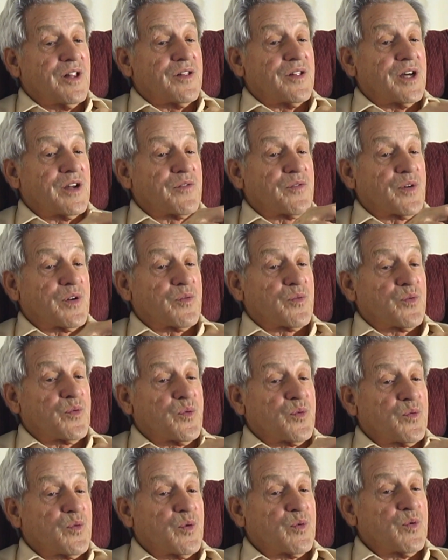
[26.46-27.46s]
then when,
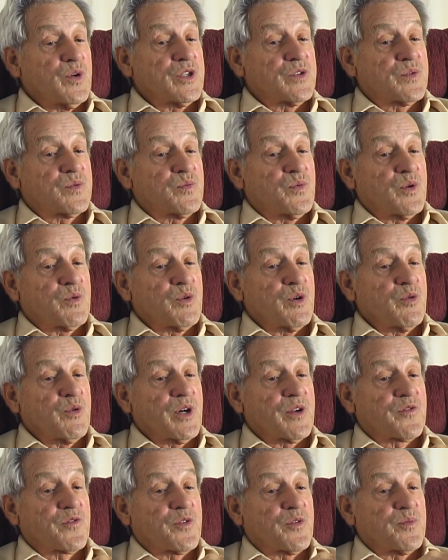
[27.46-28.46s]
when, we, when, we,
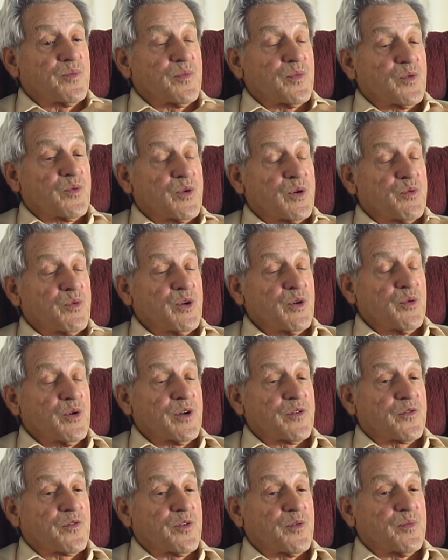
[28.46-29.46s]
went from, when we
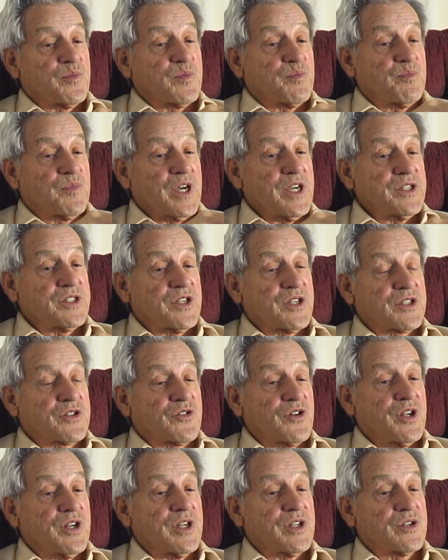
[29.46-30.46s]
went from basic
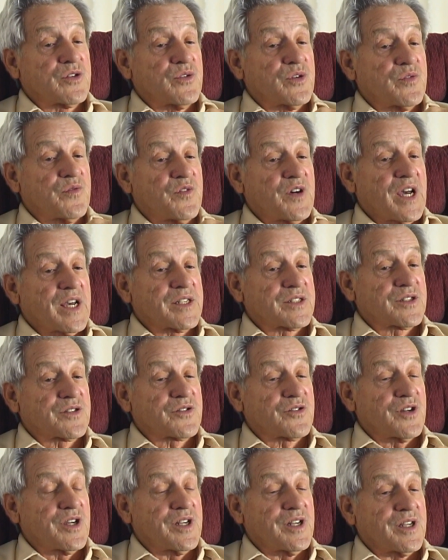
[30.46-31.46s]
training to advanced
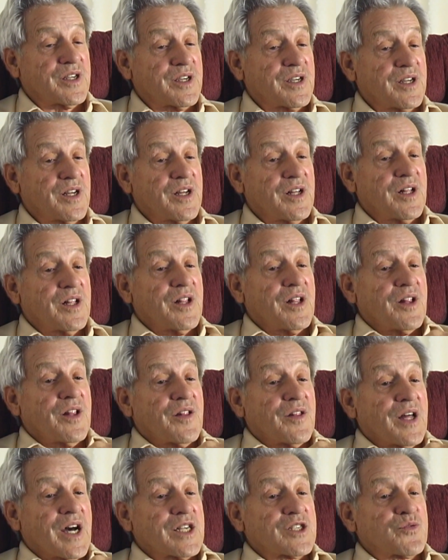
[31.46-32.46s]
training,
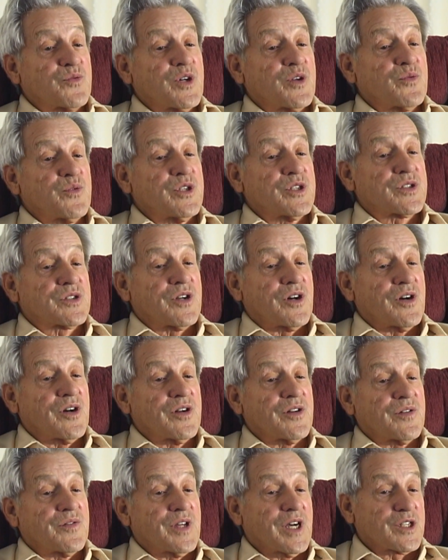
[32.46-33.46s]
that's when we
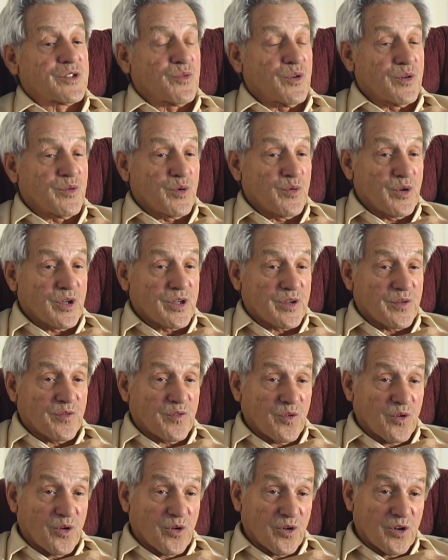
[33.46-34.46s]
started, that's when we went to
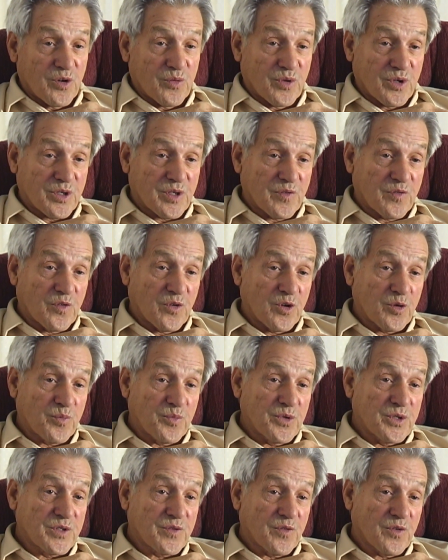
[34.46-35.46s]
Florida, went to
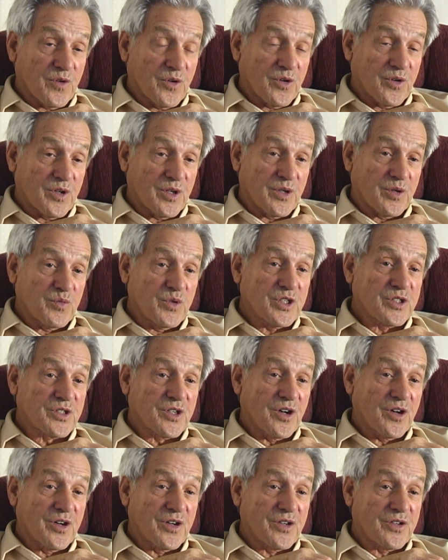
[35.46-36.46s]
Fort Pierce, Florida, and we
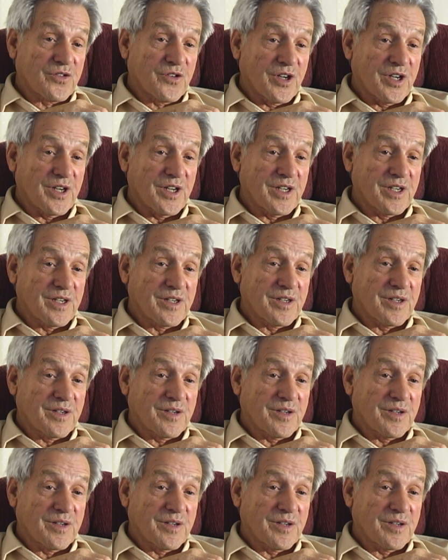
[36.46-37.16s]
started training